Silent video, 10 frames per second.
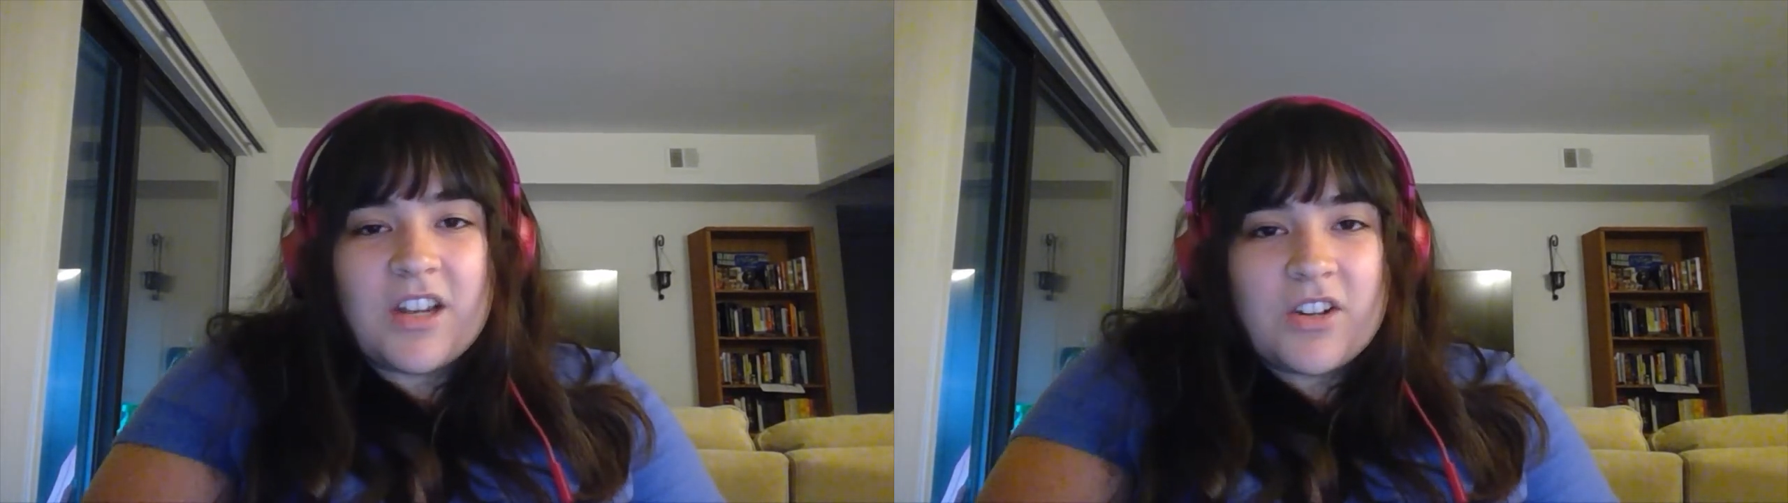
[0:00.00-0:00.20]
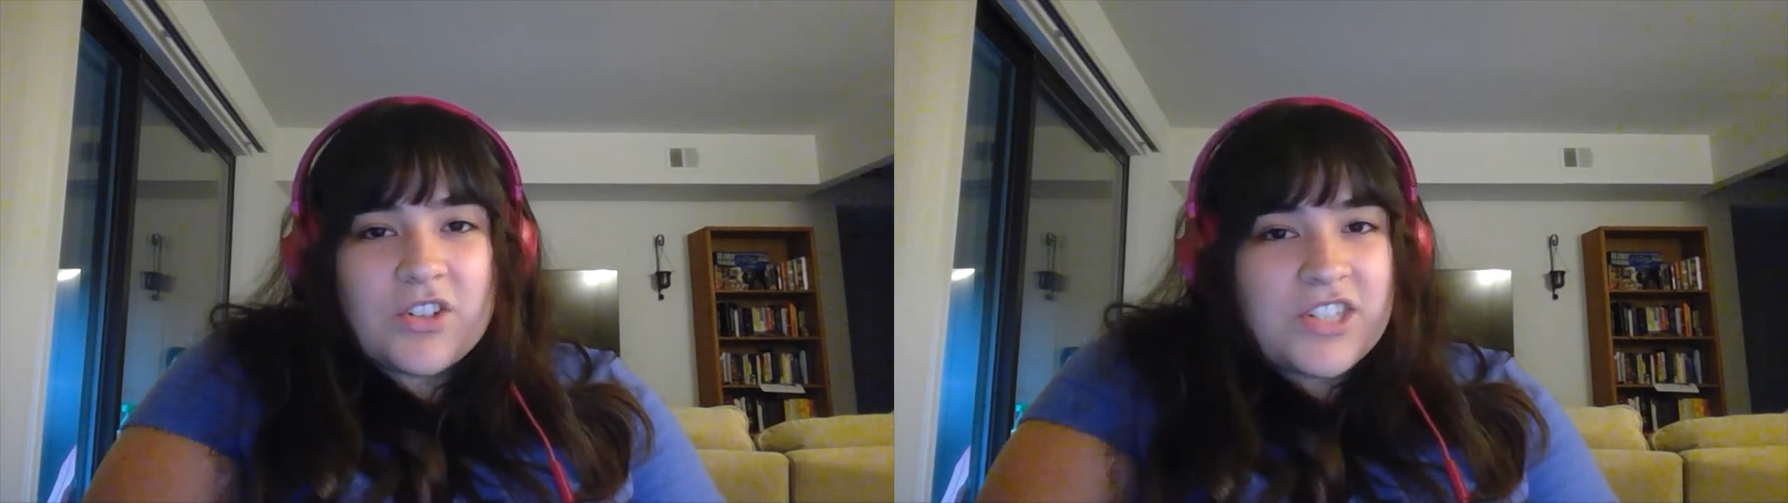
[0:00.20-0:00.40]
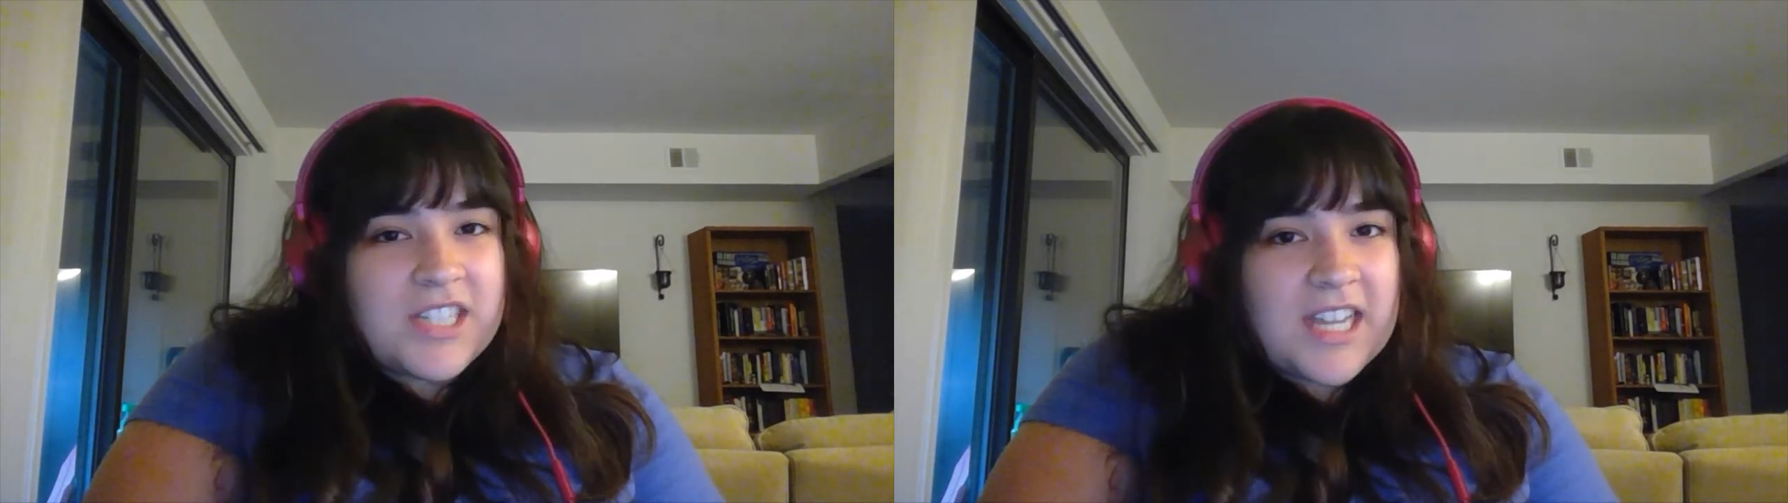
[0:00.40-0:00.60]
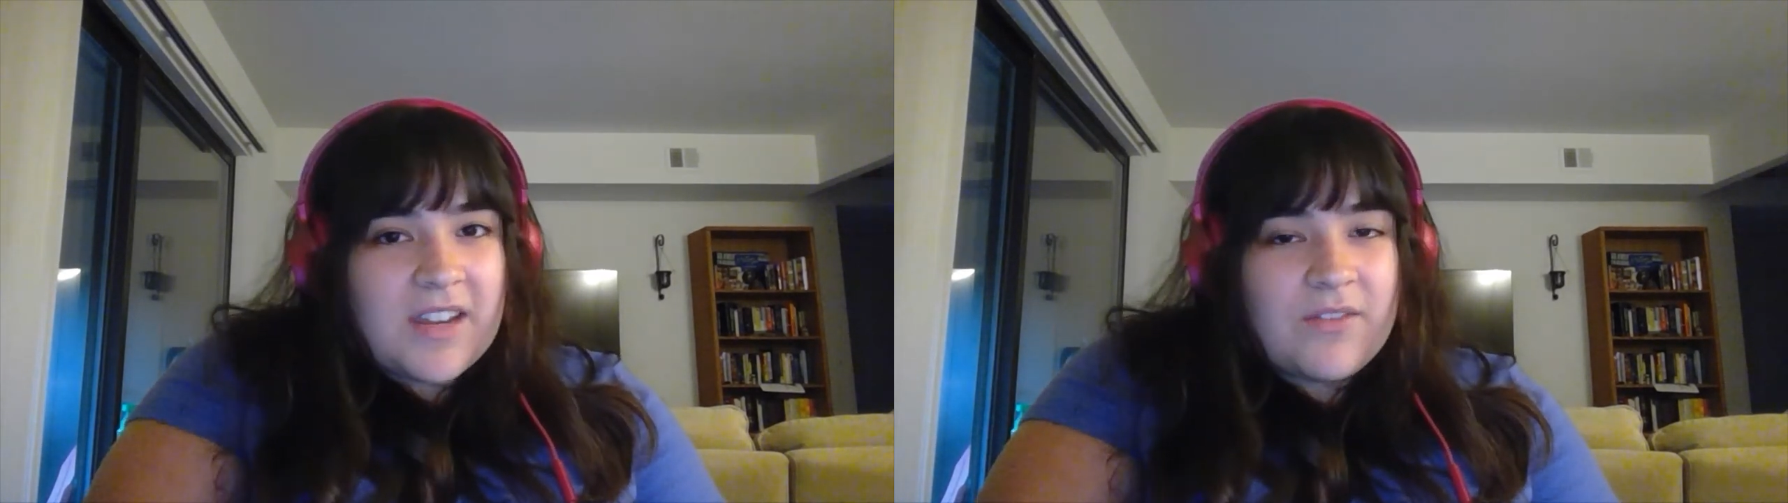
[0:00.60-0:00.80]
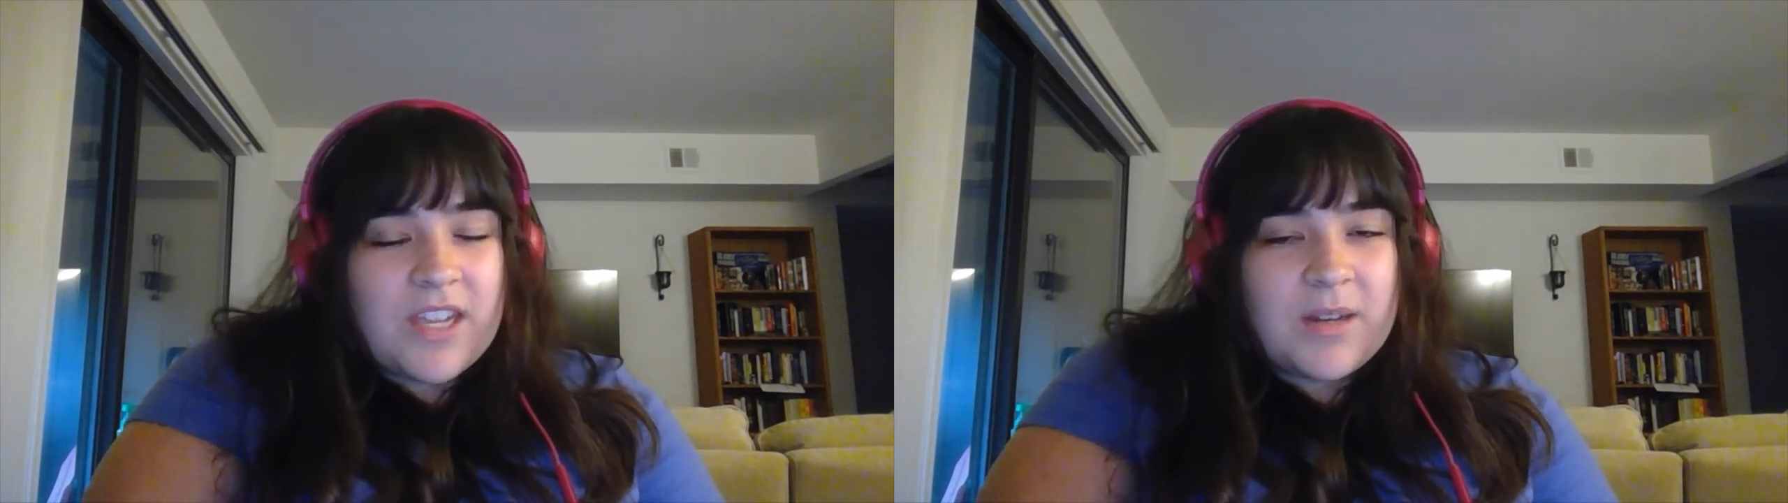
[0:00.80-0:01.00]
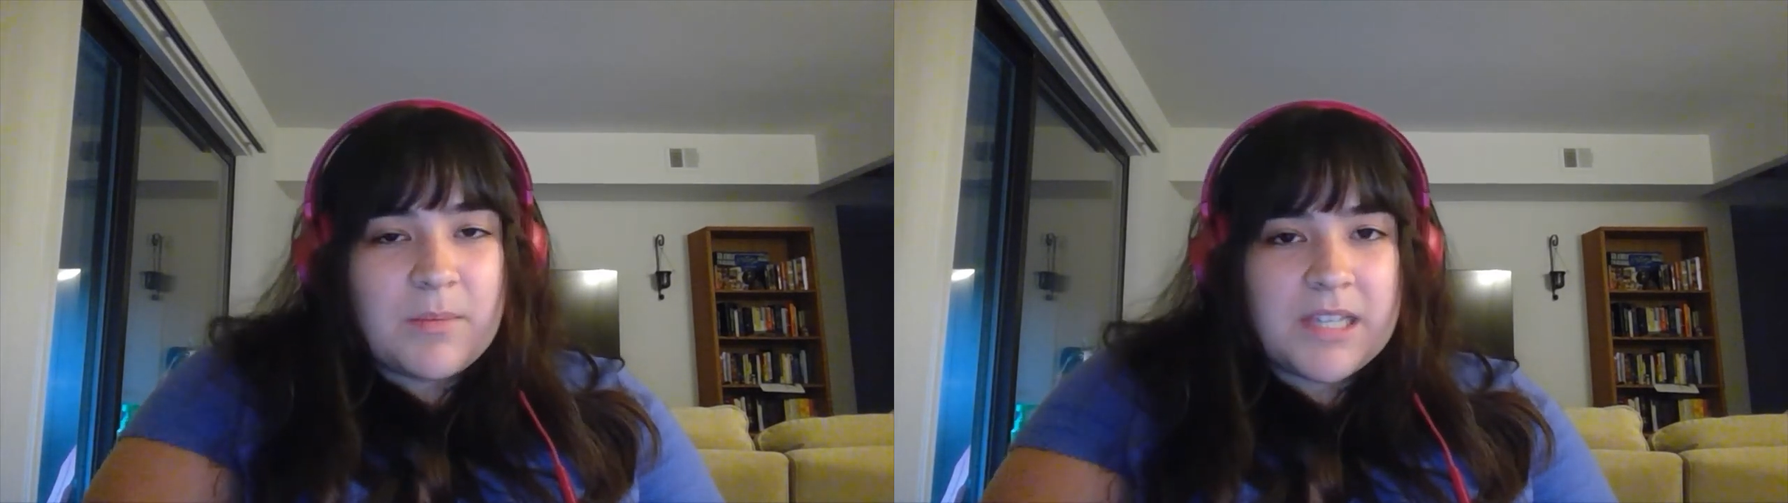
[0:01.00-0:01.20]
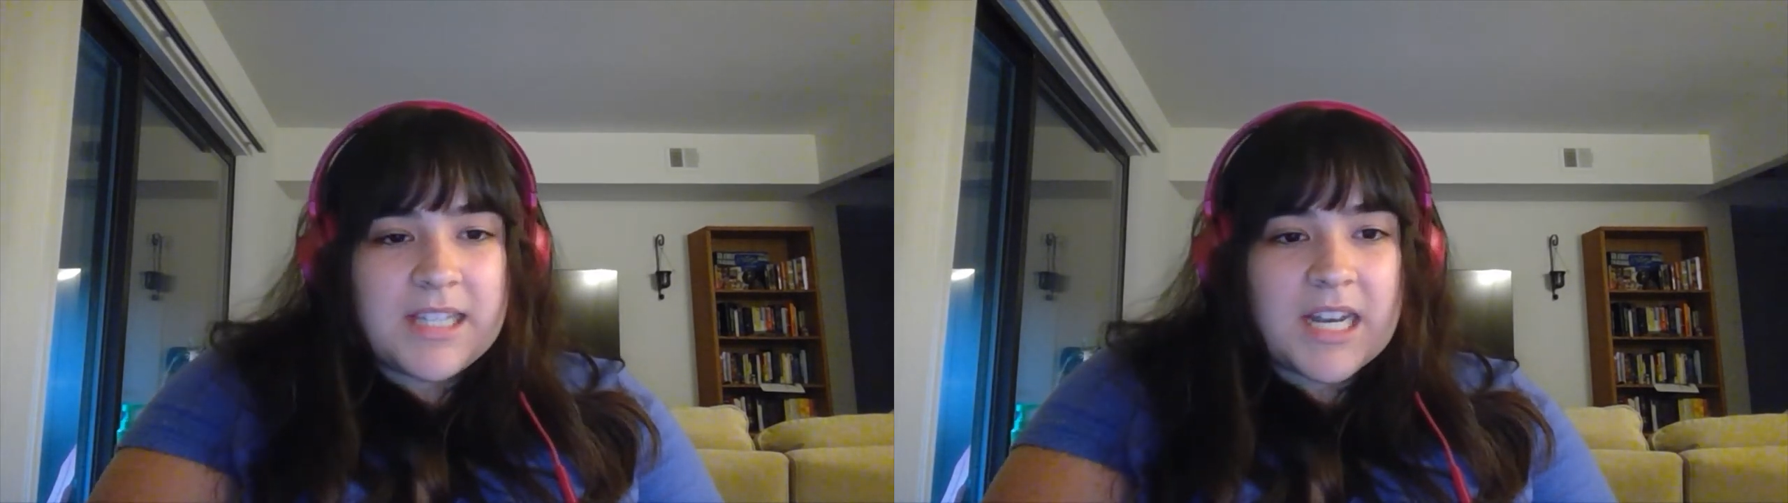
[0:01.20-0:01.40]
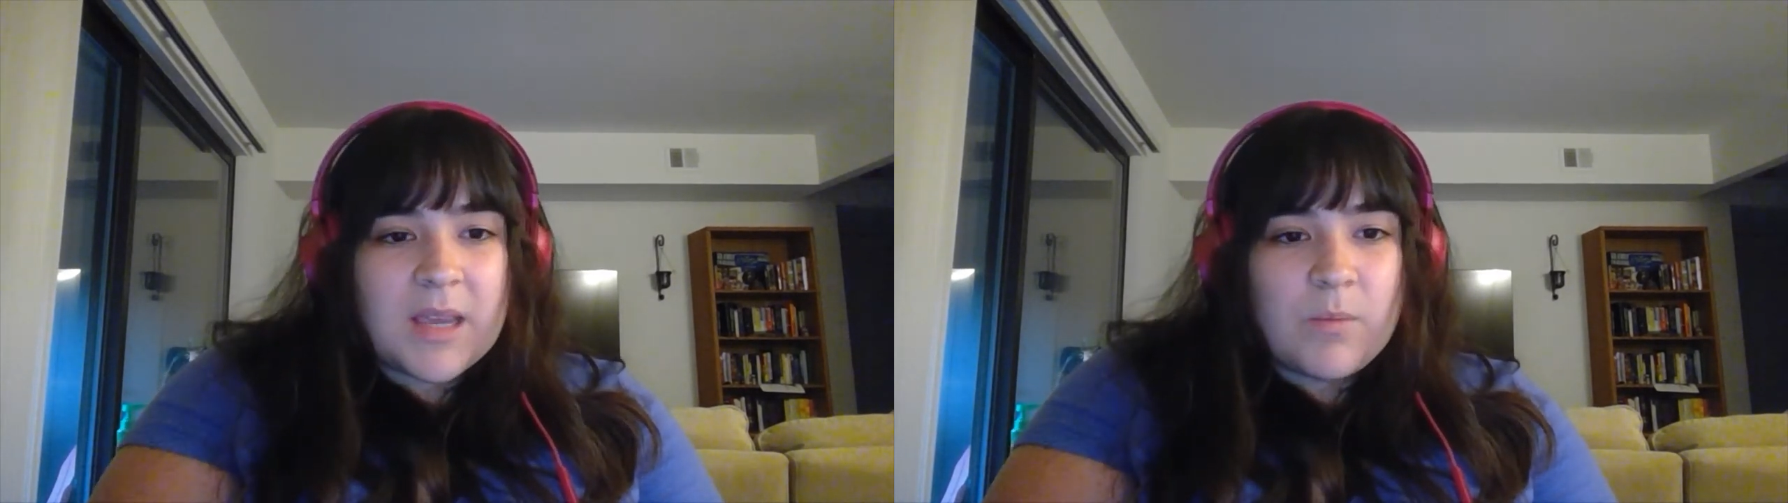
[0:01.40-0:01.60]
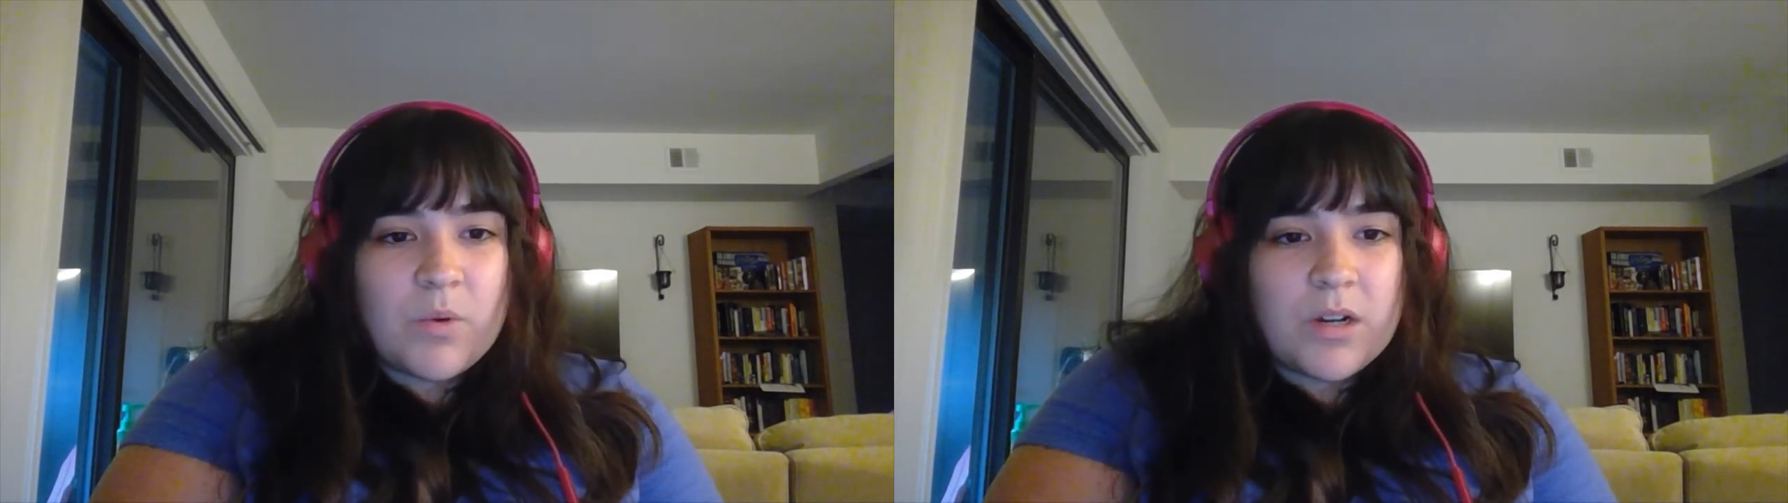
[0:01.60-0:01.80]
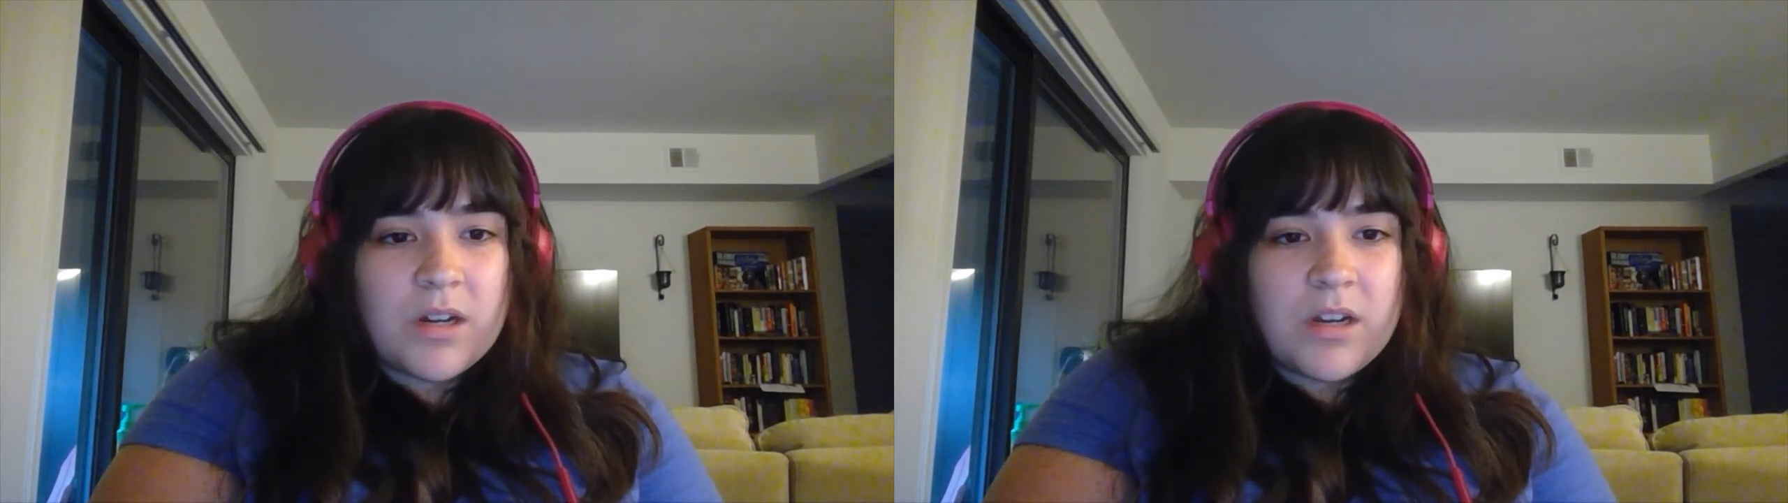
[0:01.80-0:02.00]
understand Vietnamese
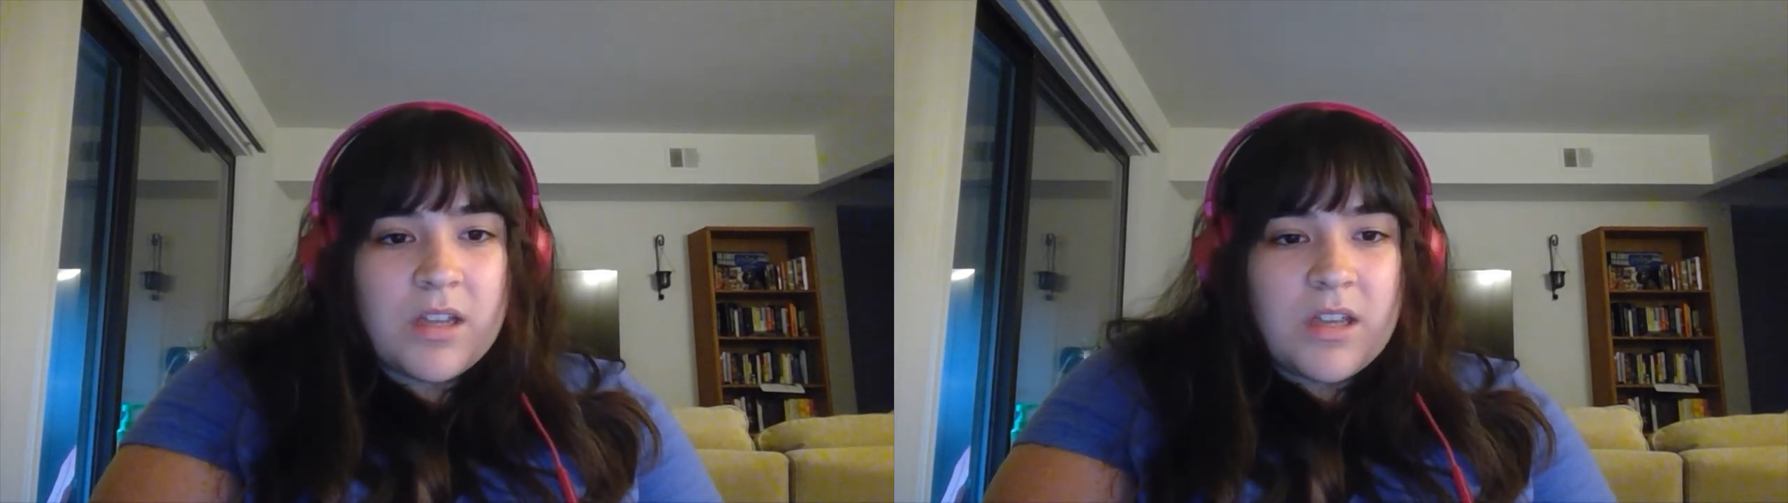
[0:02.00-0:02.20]
anymore.